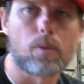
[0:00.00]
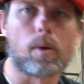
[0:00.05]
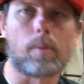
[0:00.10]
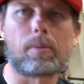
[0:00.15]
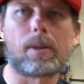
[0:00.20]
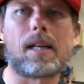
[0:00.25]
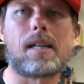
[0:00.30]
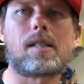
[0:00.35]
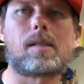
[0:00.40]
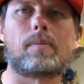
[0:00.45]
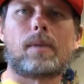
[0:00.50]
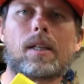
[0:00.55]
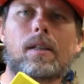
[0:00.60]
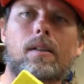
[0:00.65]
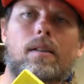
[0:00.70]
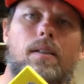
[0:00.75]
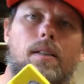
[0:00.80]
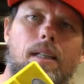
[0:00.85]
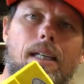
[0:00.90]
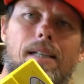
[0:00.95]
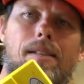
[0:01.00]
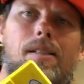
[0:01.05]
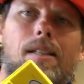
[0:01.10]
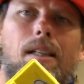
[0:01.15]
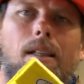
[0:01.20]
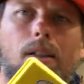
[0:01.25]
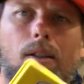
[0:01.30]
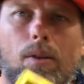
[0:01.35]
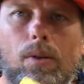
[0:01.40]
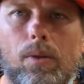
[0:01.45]
replacement
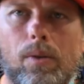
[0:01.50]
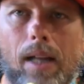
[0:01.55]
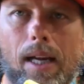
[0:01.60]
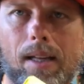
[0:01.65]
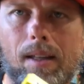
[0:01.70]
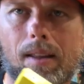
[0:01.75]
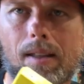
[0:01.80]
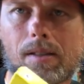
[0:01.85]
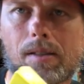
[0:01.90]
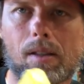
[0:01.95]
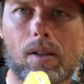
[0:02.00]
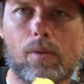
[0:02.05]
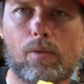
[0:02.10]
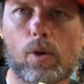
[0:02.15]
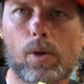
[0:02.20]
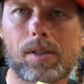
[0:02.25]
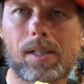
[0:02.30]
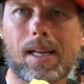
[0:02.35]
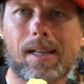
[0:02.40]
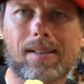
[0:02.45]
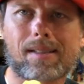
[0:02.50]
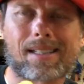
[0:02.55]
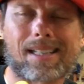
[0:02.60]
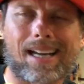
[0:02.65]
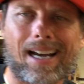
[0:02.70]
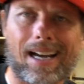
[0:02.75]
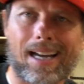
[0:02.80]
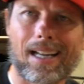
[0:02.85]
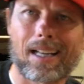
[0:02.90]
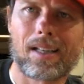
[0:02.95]
ECU, like this little Vortex
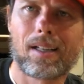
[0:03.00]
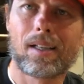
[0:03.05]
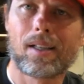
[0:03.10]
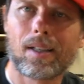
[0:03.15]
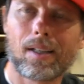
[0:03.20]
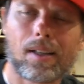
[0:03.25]
guy,